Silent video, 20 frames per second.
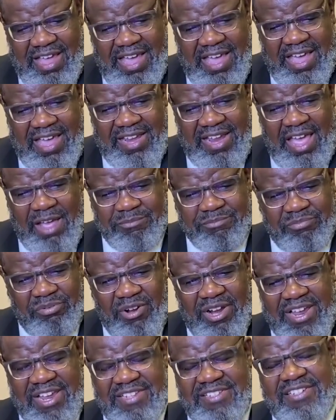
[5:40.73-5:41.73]
and I
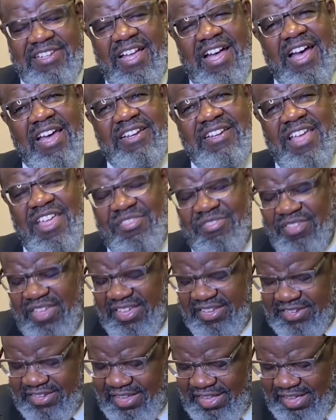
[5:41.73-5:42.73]
praise God and I
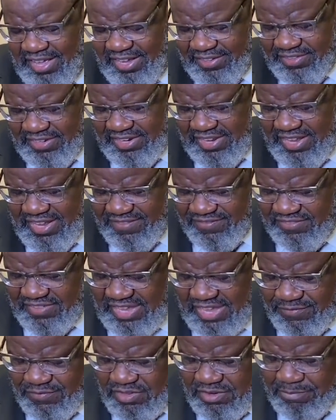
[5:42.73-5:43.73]
thank God that he has
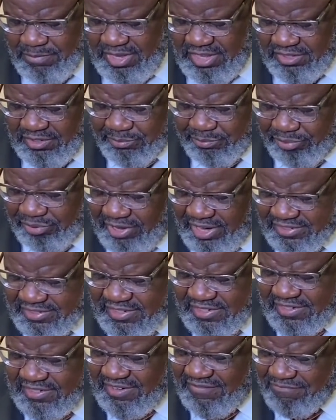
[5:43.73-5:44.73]
given me the
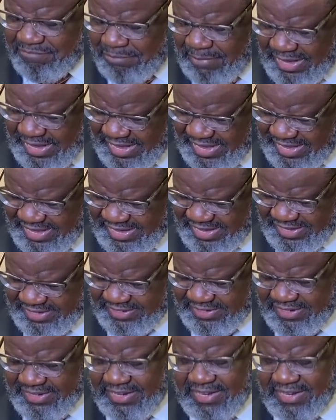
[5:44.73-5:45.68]
presence of mind